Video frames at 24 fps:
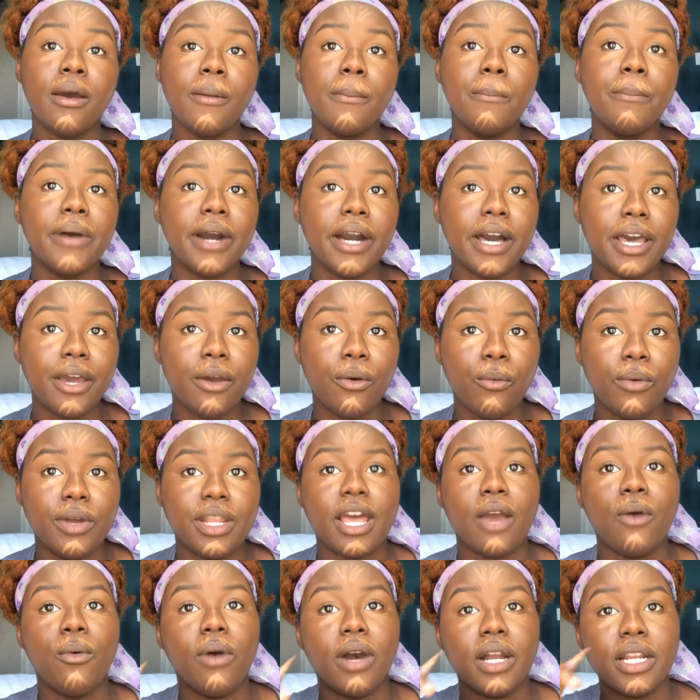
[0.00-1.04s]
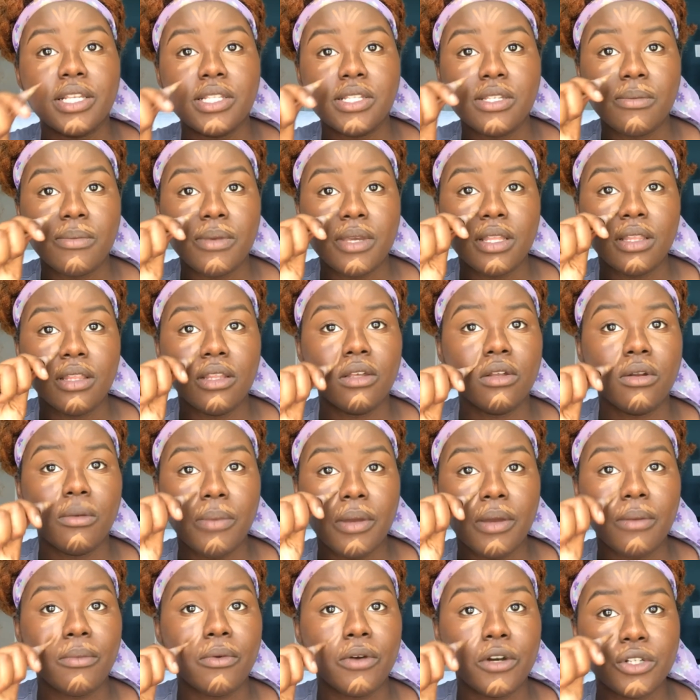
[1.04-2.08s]
But when I want it to be a little
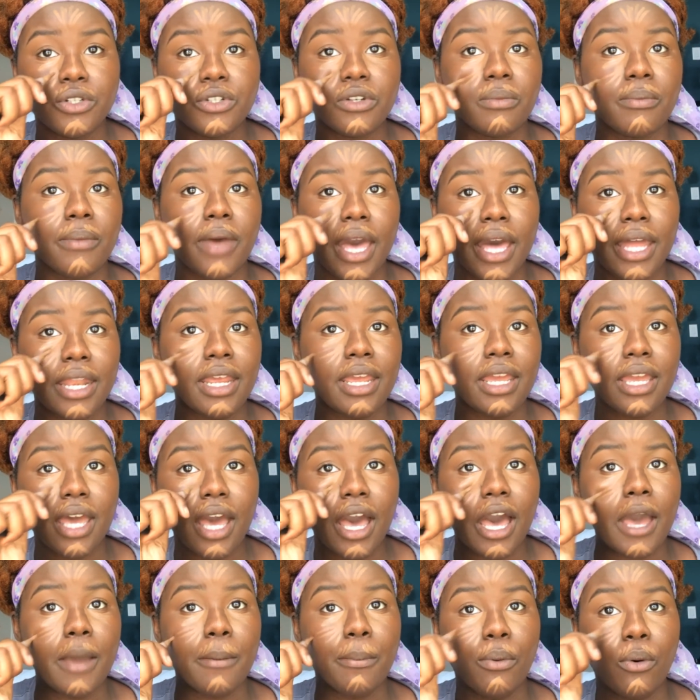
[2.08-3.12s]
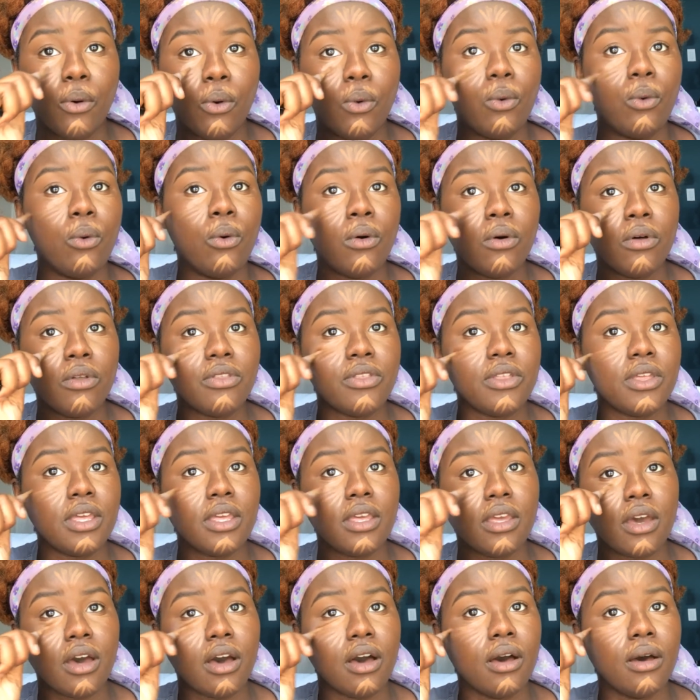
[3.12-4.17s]
bit more dramatic, I pull
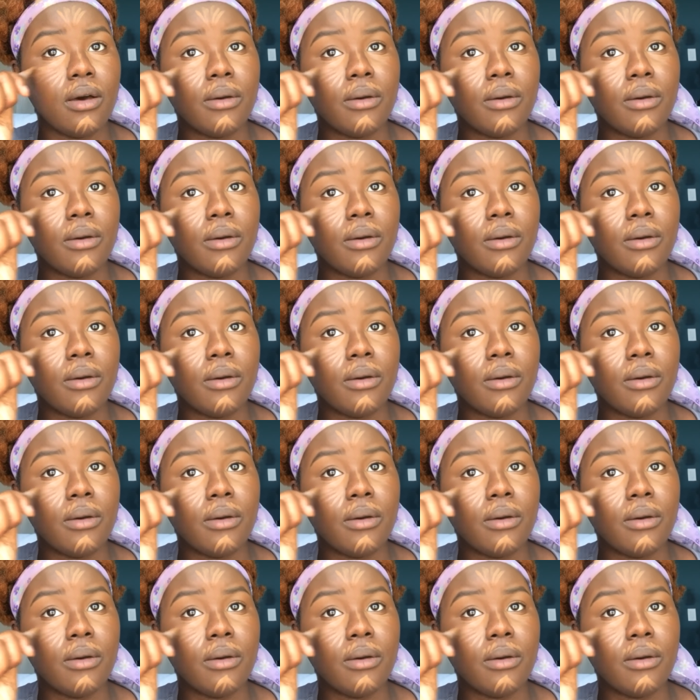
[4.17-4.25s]
the